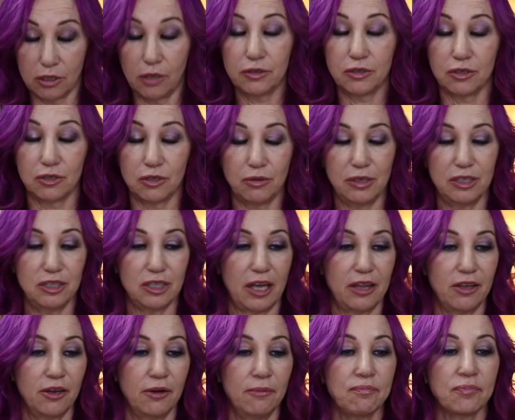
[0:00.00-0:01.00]
closer to each
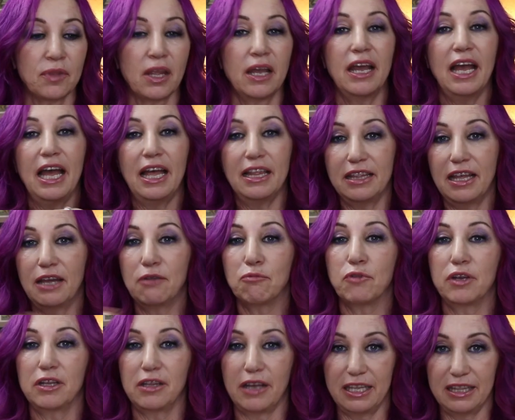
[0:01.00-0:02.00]
other, and then
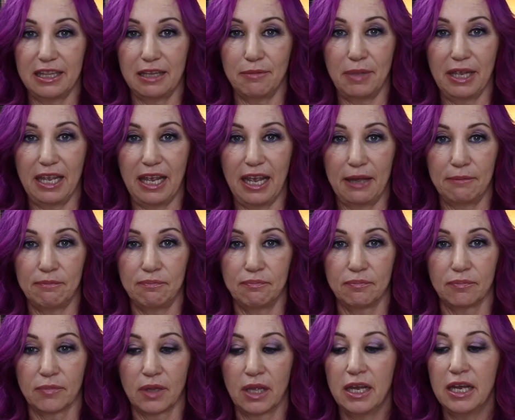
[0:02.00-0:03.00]
relight them again.
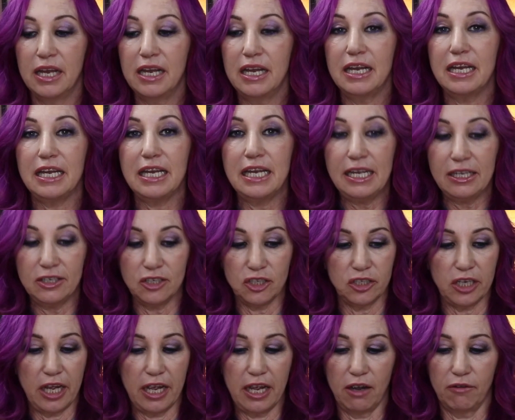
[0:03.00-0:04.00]
Each
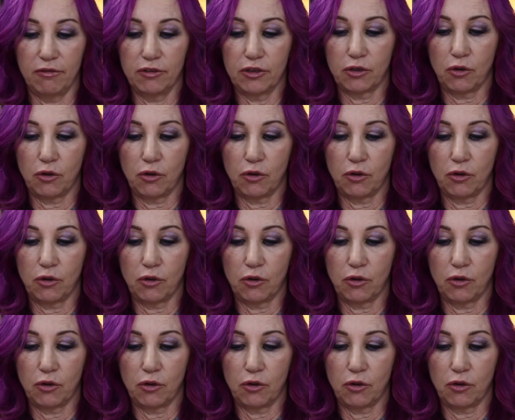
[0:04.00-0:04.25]
day over the